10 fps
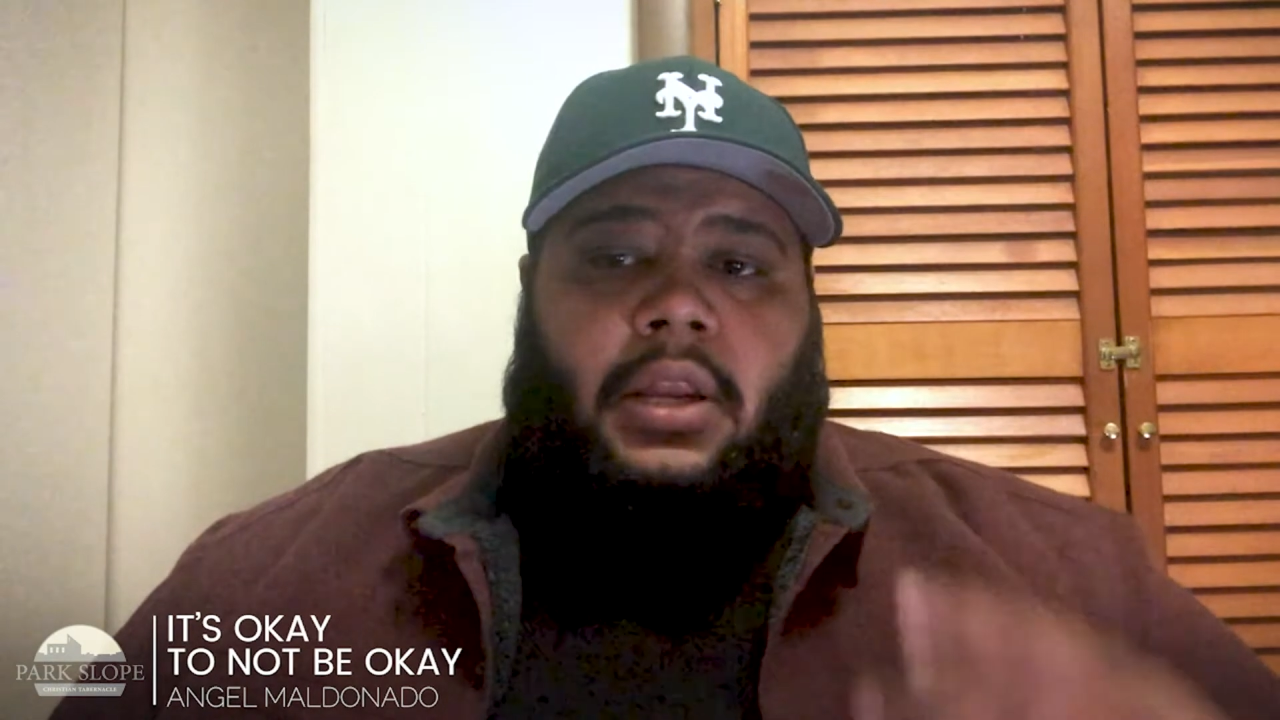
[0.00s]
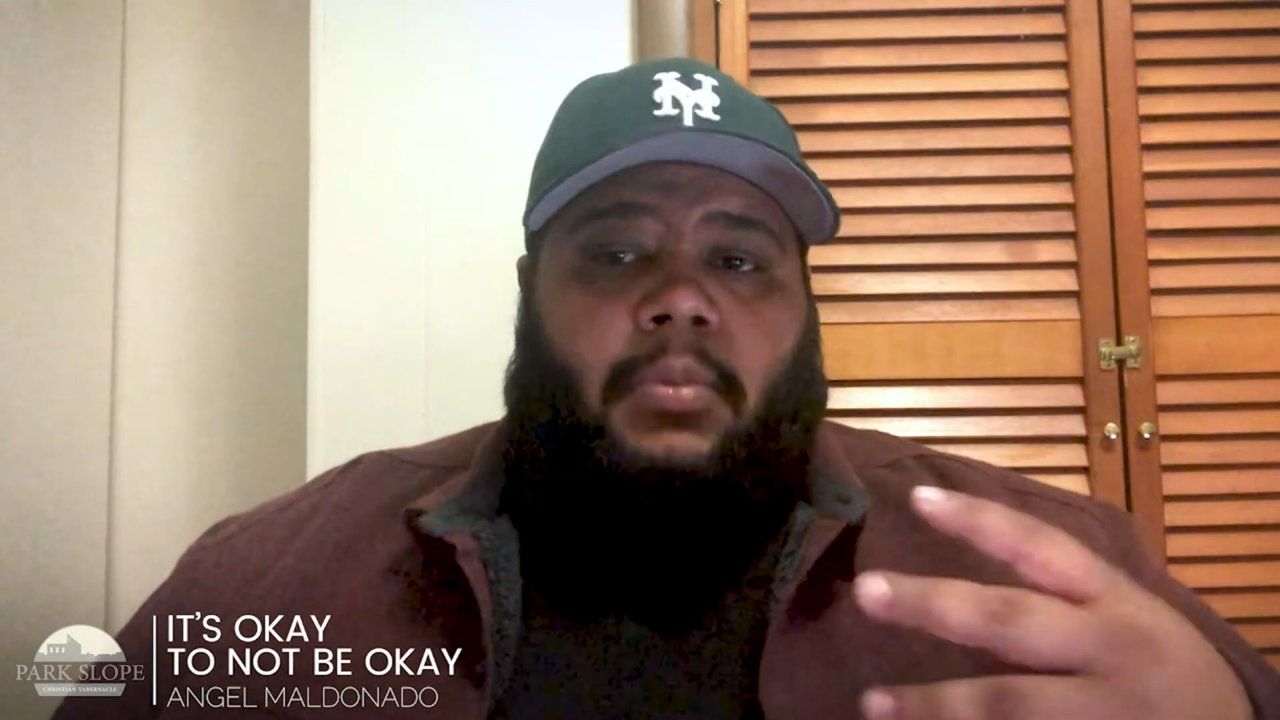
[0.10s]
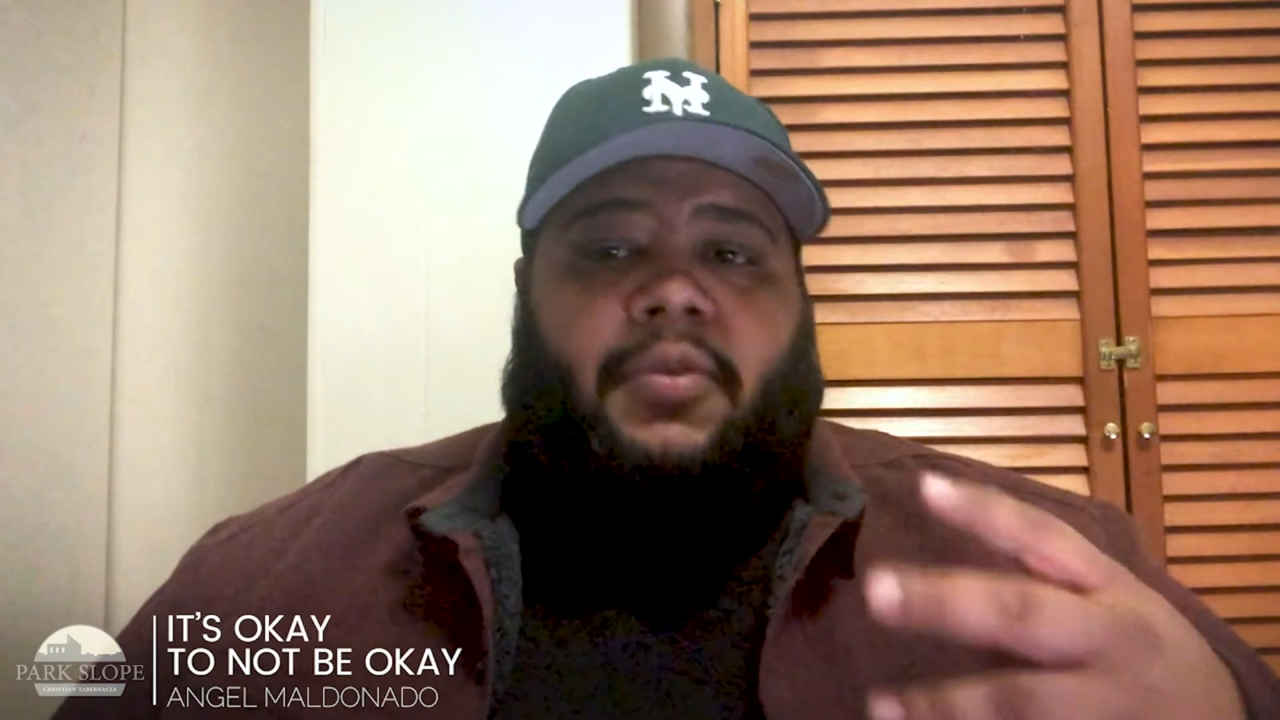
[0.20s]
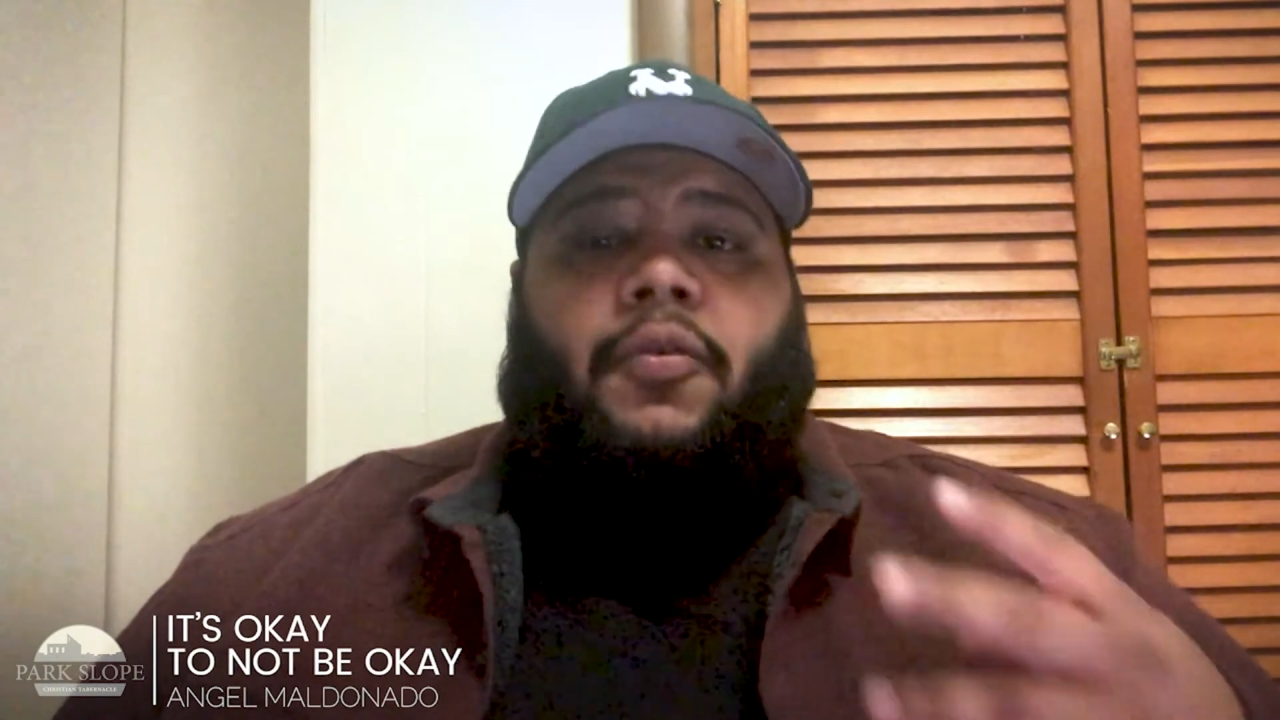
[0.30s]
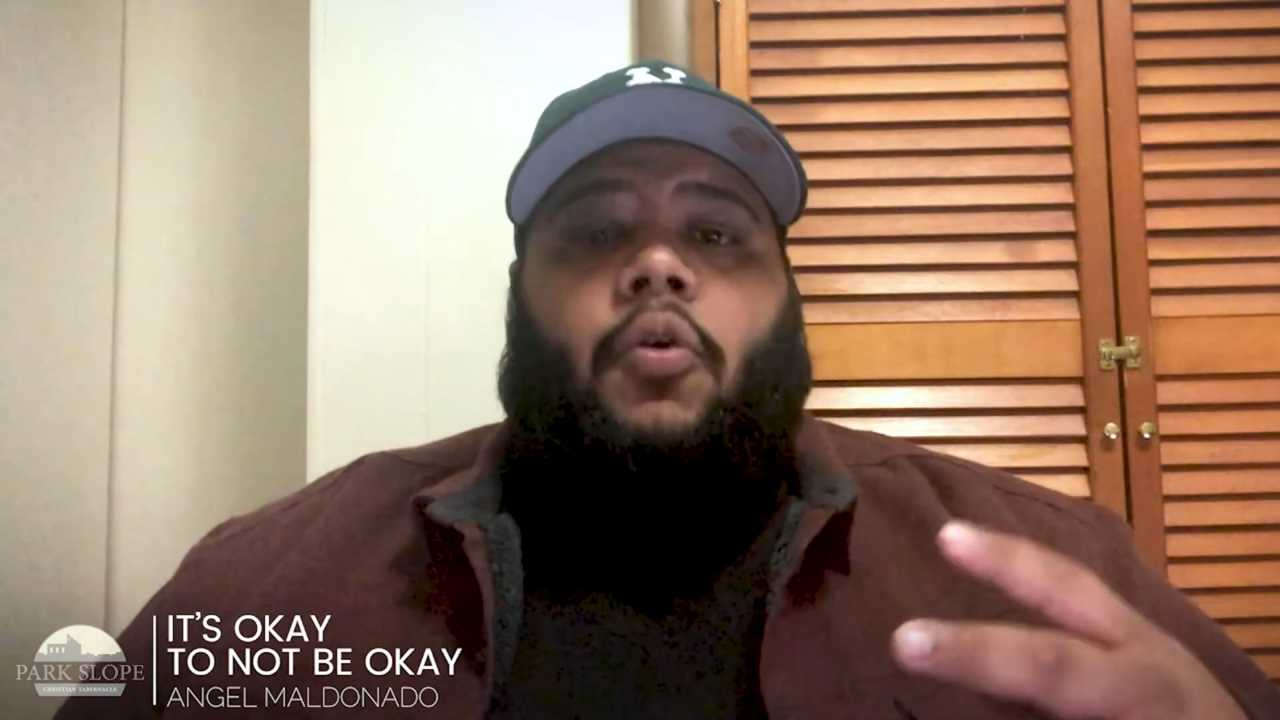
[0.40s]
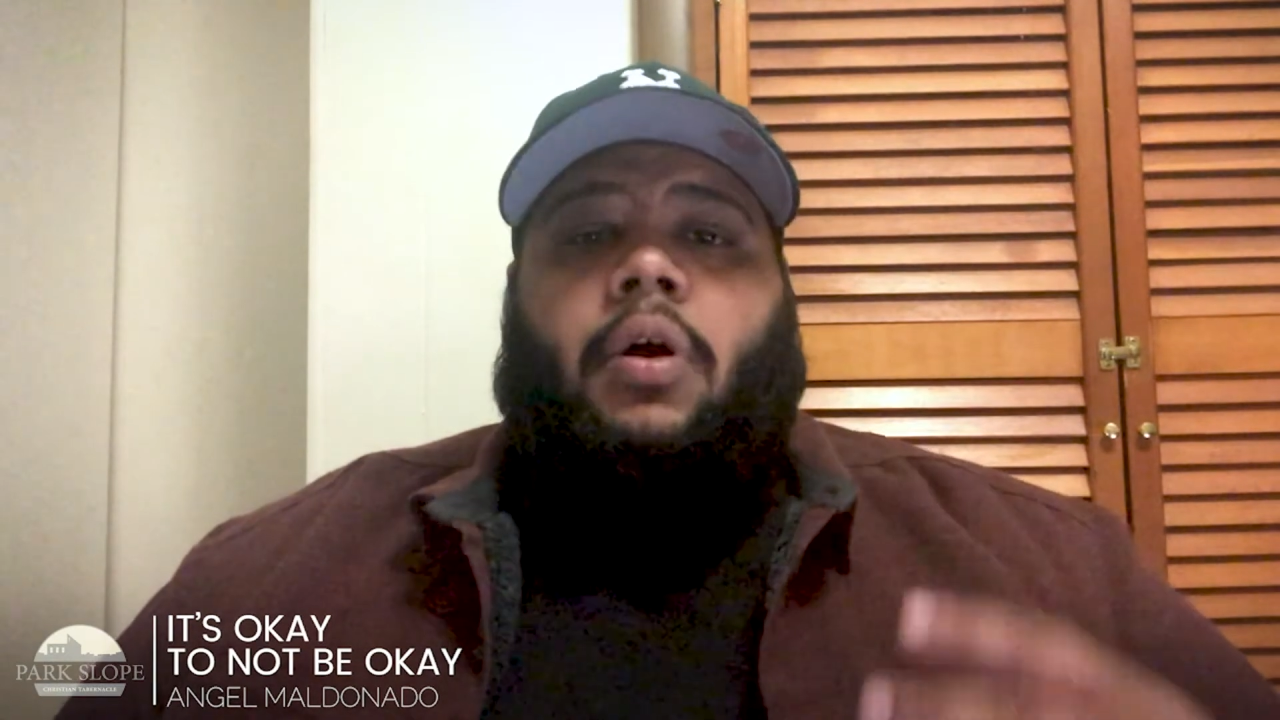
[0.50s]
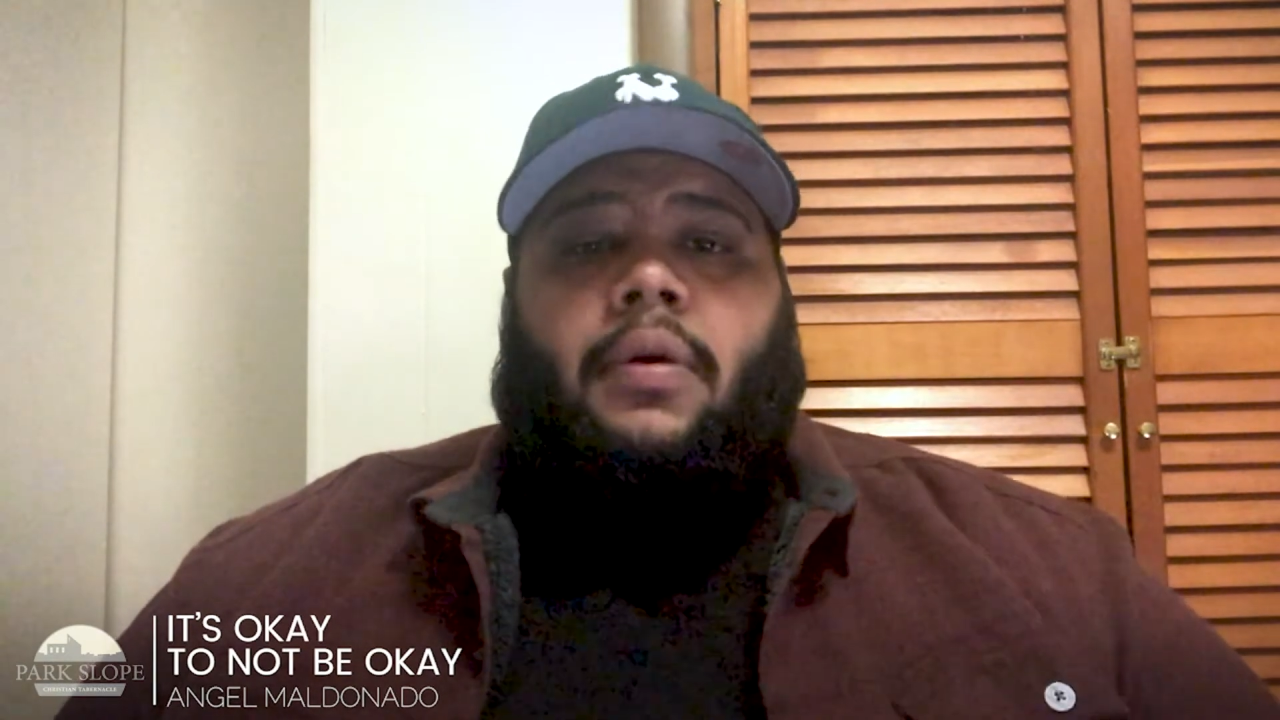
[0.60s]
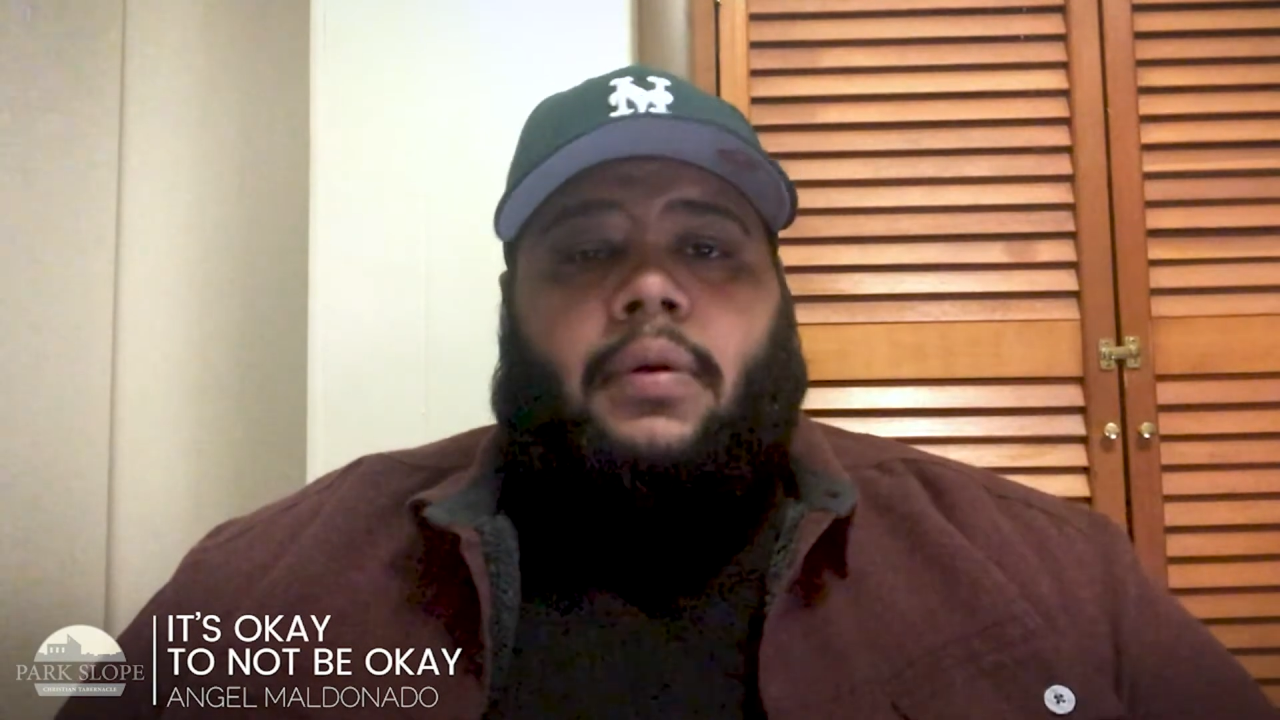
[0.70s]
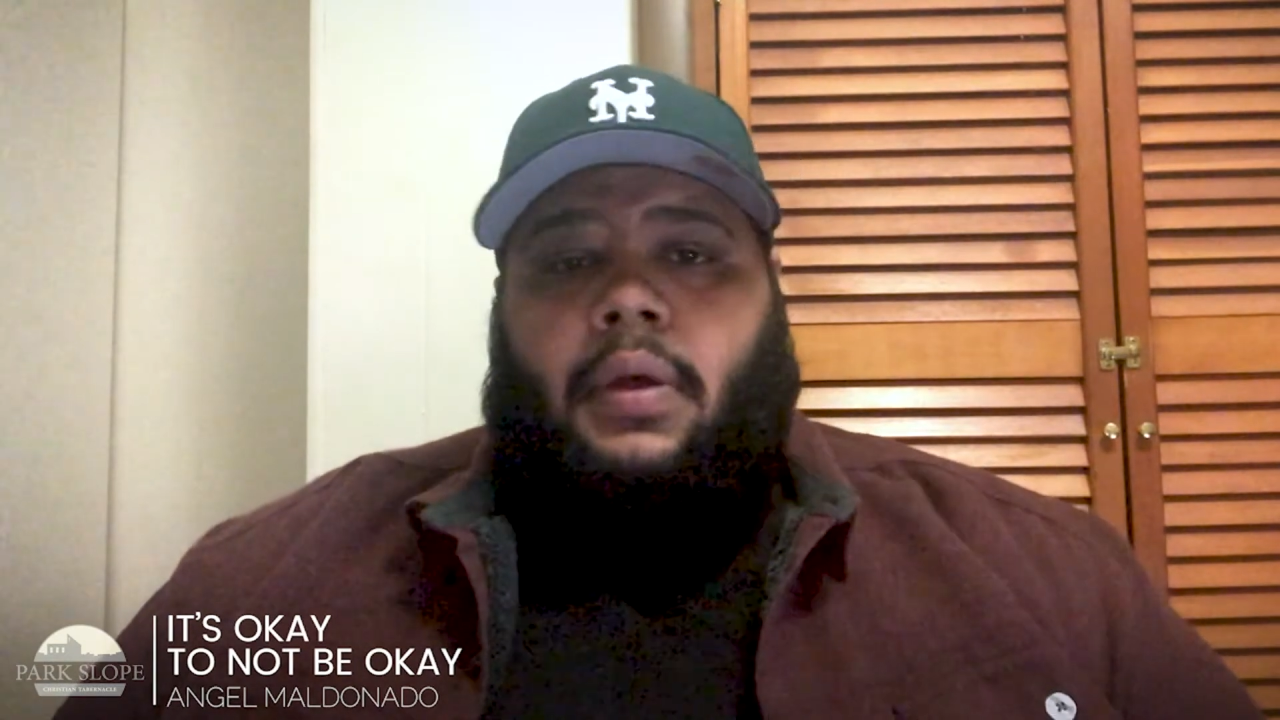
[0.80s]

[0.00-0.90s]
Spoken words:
number four,